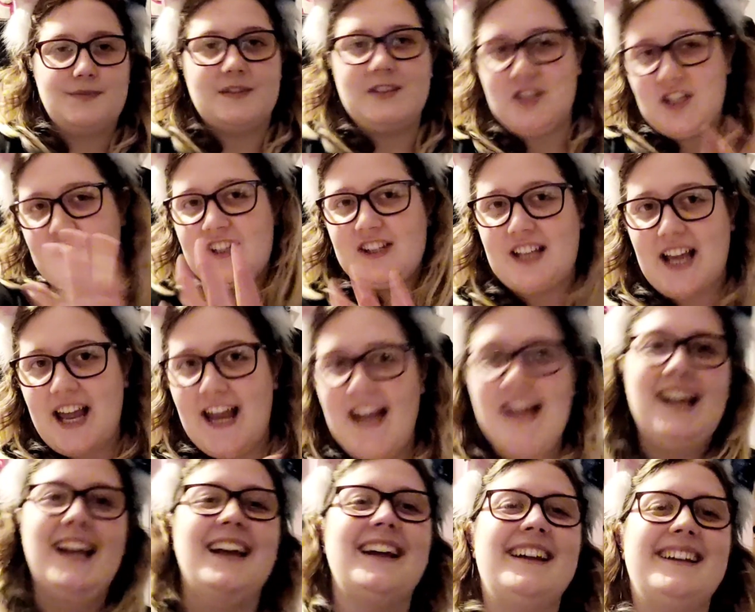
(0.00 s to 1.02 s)
Just
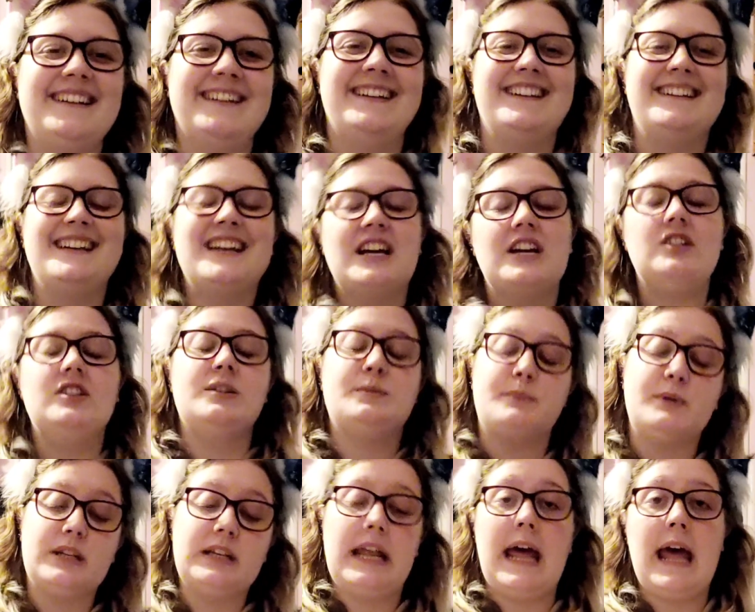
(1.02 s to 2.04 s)
say, just
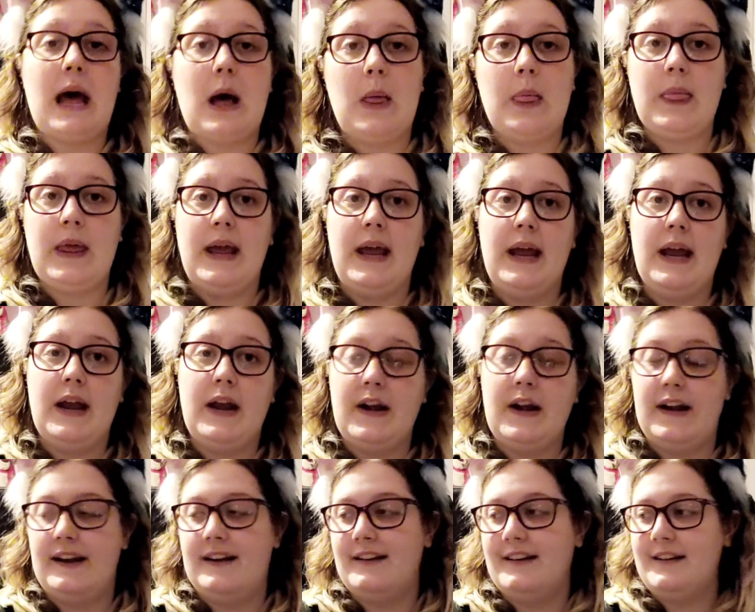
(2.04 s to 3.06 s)
putting it out there.
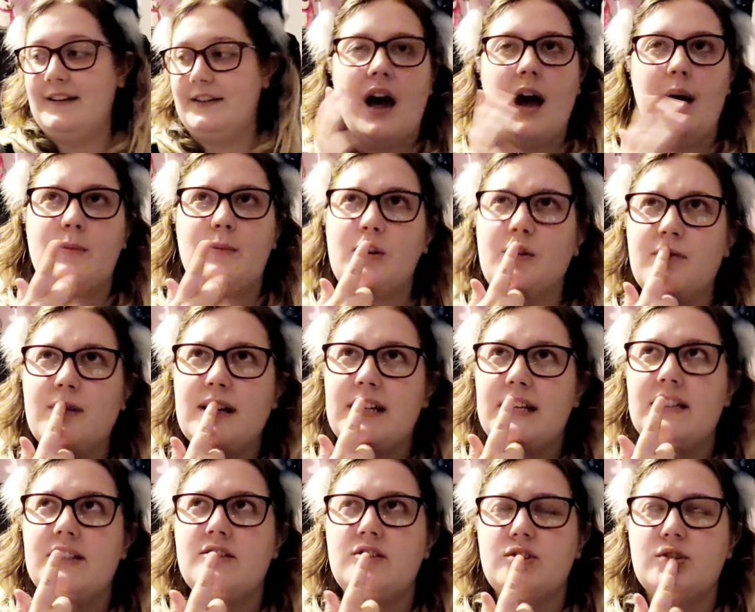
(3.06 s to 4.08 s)
I'm not
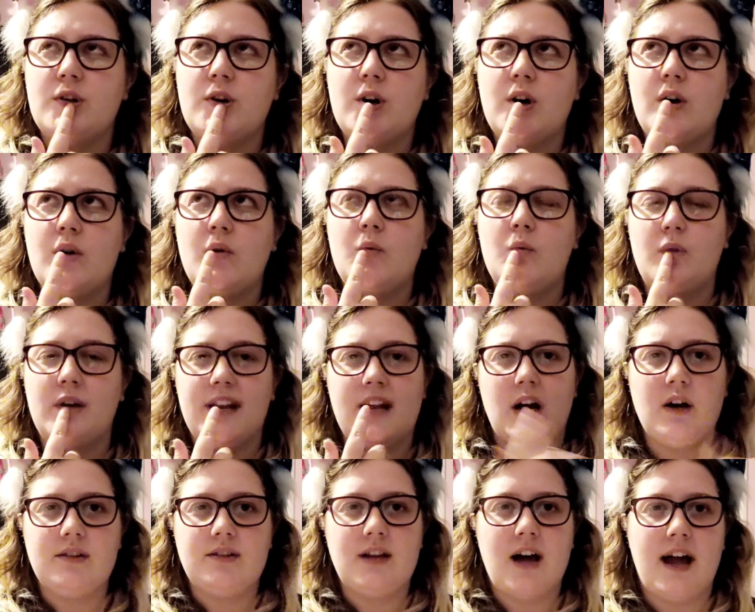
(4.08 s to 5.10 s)
really sure what
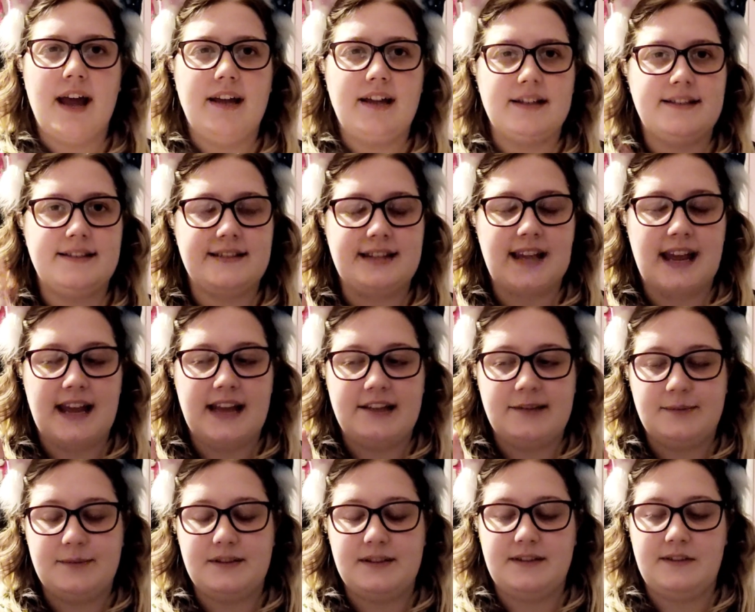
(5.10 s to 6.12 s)
else I could say
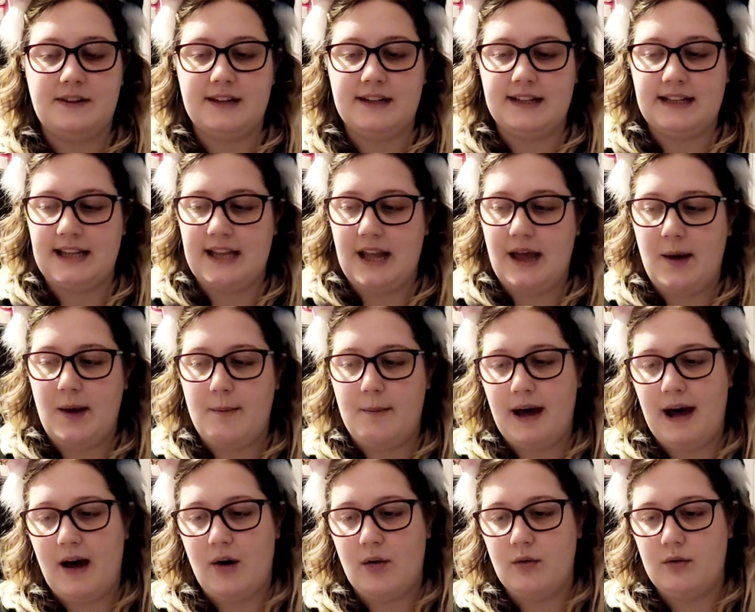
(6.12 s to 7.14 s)
specifically
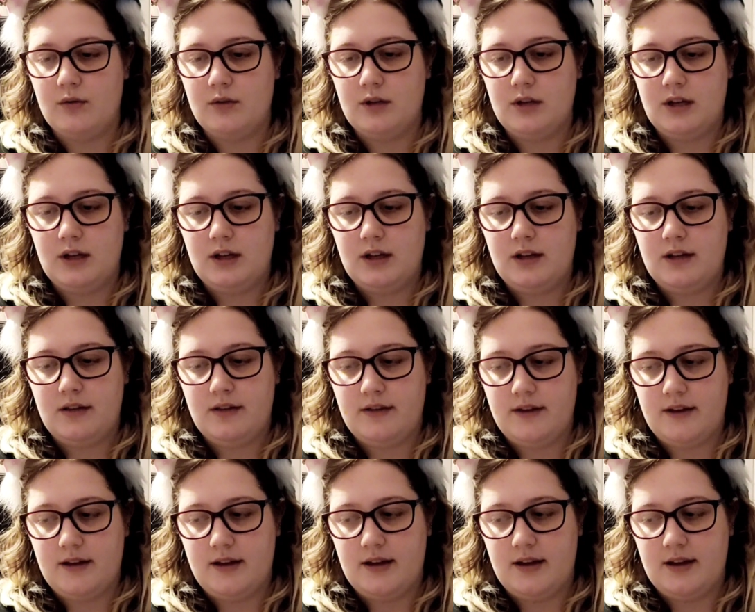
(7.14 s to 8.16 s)
about
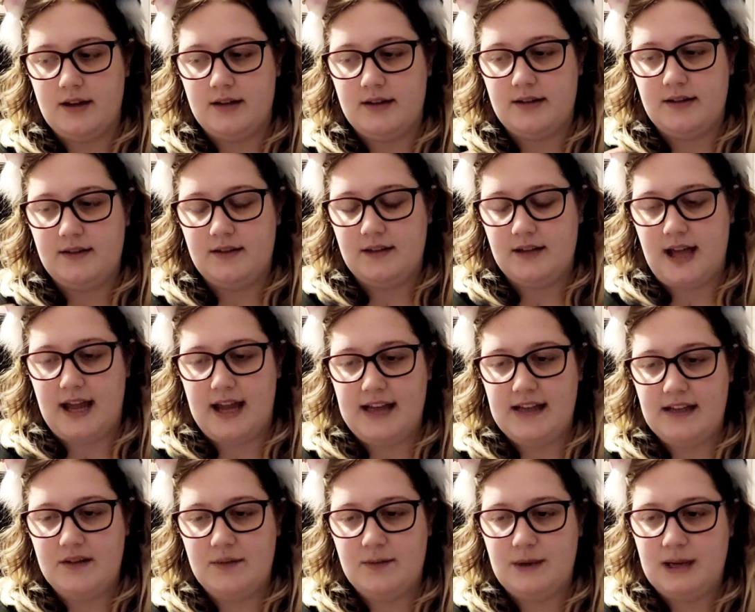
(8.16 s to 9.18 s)
the
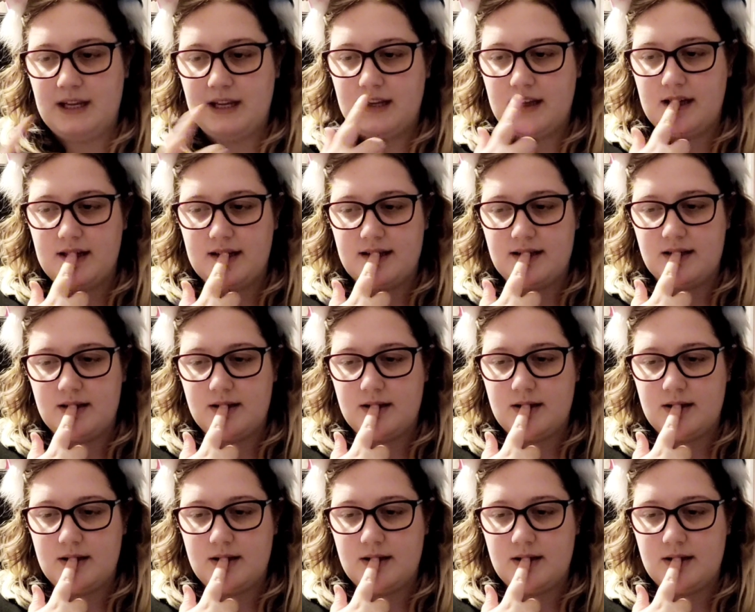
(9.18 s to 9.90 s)
skates, because